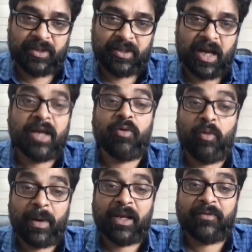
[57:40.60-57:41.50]
I
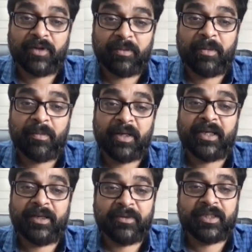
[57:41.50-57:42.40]
hope all of you remember,
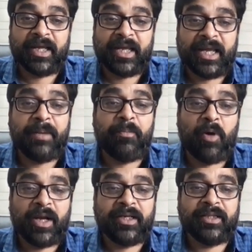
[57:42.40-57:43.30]
if this is the A
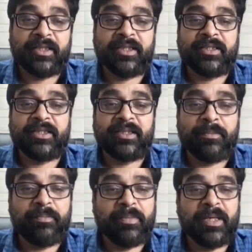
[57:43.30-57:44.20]
point, this is the
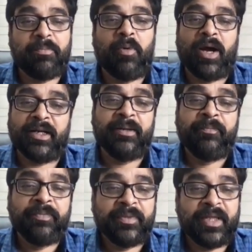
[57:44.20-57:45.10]
B point,
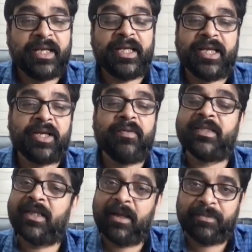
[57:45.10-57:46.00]
then
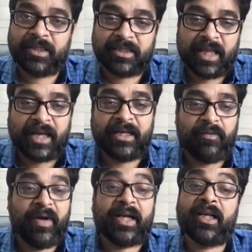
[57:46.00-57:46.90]
equation of this line in
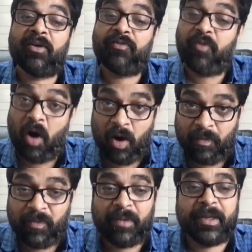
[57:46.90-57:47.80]
vector
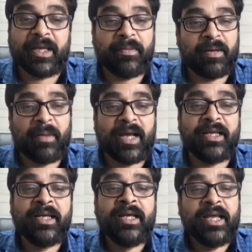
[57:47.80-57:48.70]
form will be given by
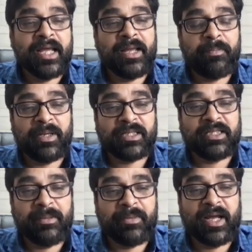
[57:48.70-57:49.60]
A plus
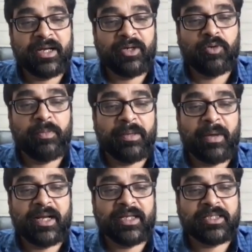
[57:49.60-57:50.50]
lambda into B
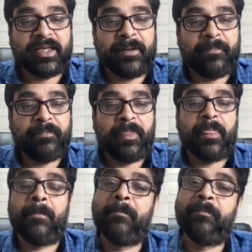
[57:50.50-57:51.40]
minus
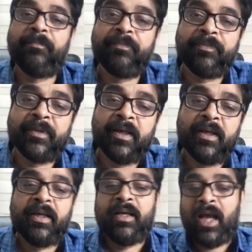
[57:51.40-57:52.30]

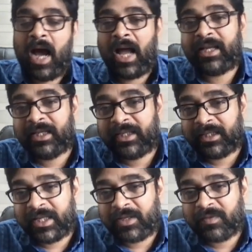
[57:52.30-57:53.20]
A. I can get
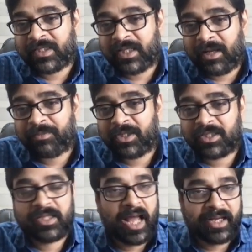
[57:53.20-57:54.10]
the equation of
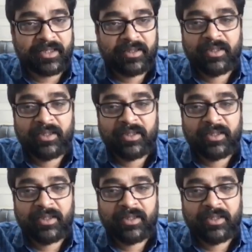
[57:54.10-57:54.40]
this line.